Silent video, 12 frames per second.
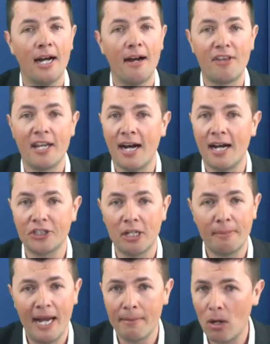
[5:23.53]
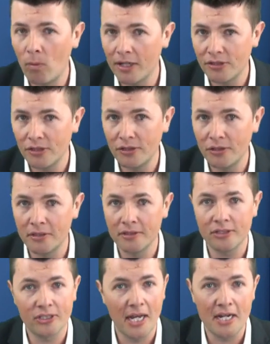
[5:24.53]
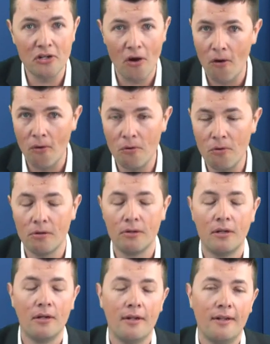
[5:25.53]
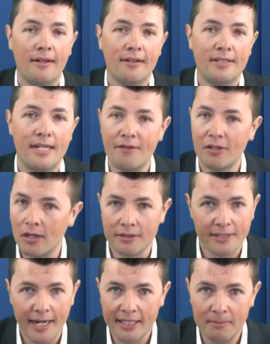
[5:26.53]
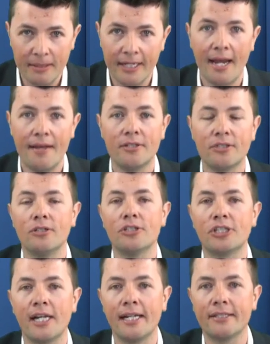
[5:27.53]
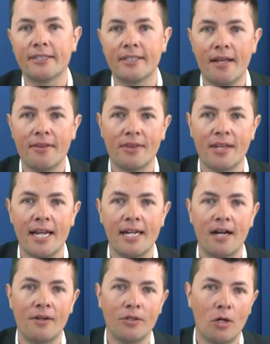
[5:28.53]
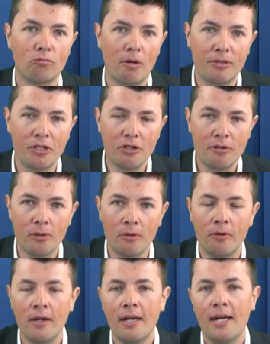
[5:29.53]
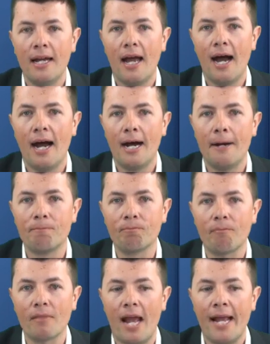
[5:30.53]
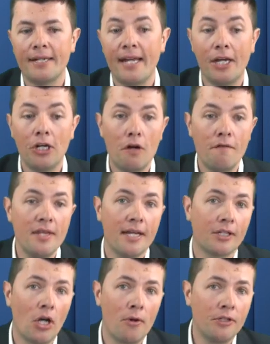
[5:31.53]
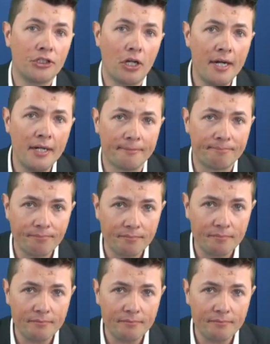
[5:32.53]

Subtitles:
If they ask you to pay by Western Union, say no. Never contact them again. There's a good chance that they are not reputable. And head over there. Go to China.